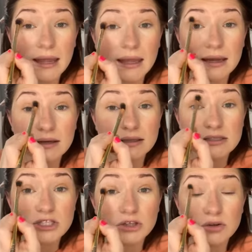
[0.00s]

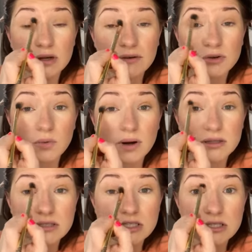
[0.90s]
and you never
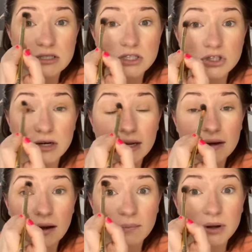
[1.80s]
want to
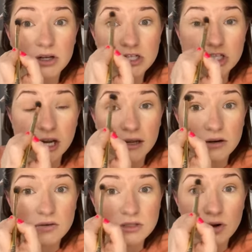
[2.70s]
straight up put
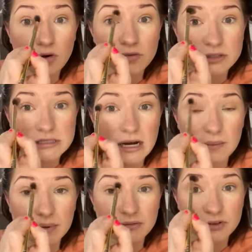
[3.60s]
shadows over
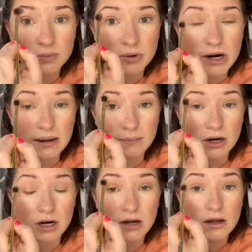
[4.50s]
top of your
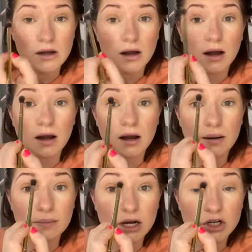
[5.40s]
primer
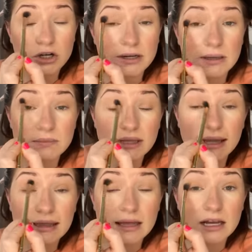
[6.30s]
um, a cream
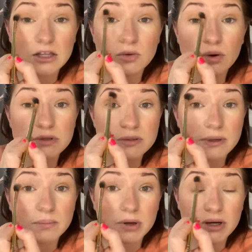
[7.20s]
like that. You always
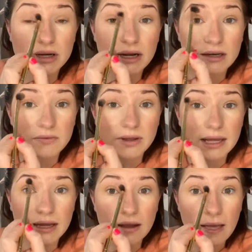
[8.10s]
want to put kind of
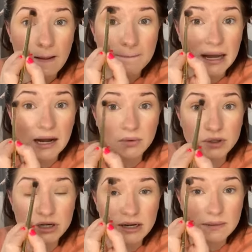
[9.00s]
a
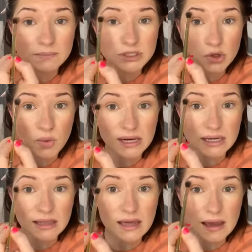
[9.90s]
powder in
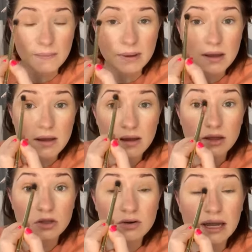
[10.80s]
between them.
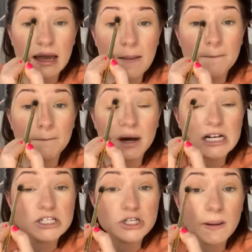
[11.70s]
You'll get
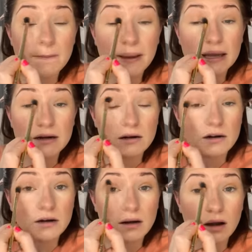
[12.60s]
much
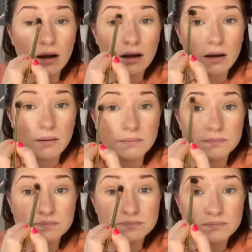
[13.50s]
better
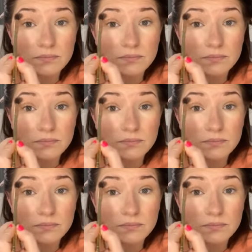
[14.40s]
um,